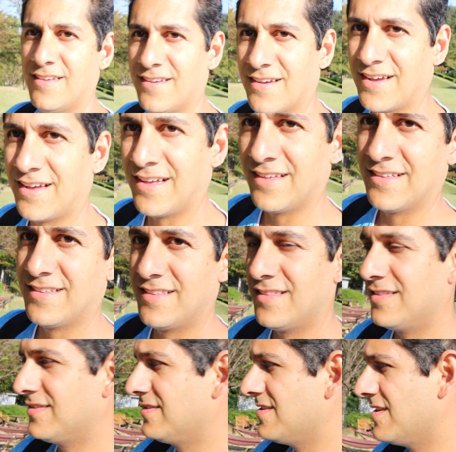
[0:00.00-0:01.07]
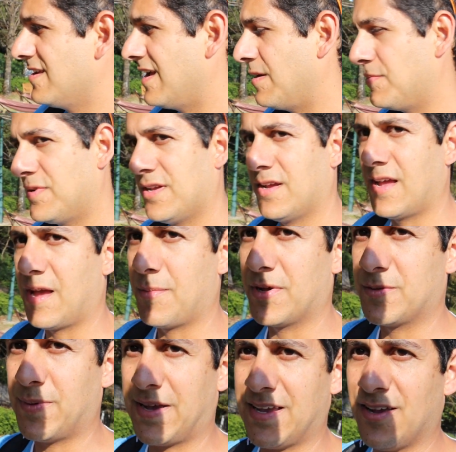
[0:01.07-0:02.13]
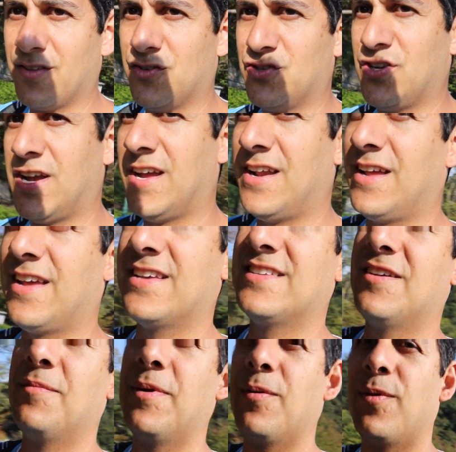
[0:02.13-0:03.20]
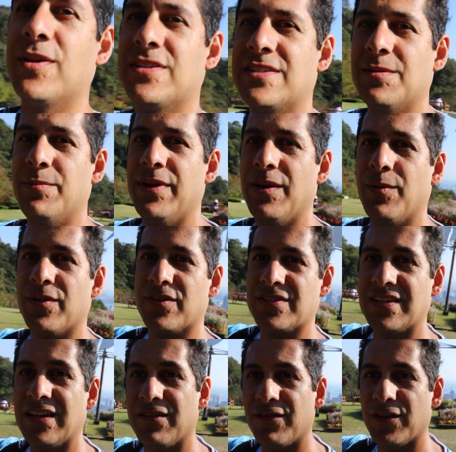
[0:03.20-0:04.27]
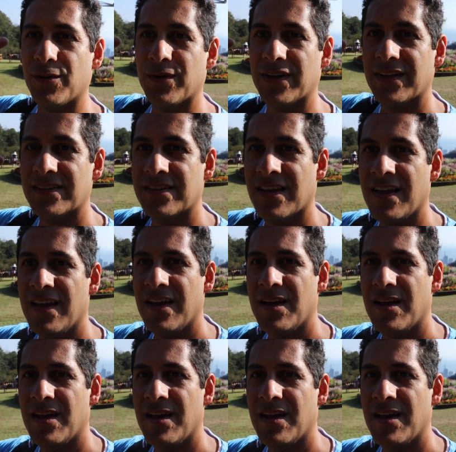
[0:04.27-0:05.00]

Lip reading: You got empty hammocks back here in the shade. I guess everybody wants to be where the city view is.